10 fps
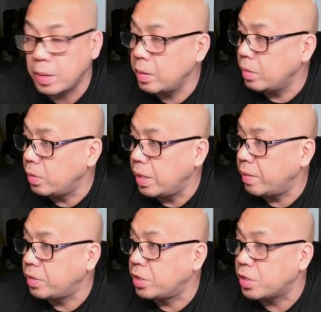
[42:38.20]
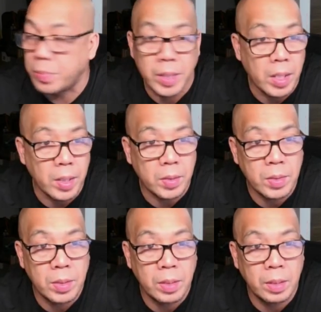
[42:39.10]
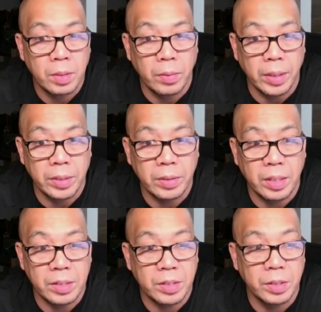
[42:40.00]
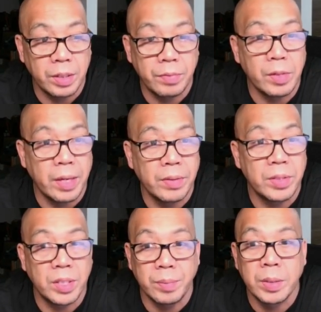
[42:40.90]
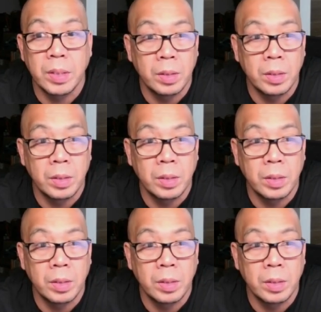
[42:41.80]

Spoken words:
you have to just be on it, right? And it's good if you have a team.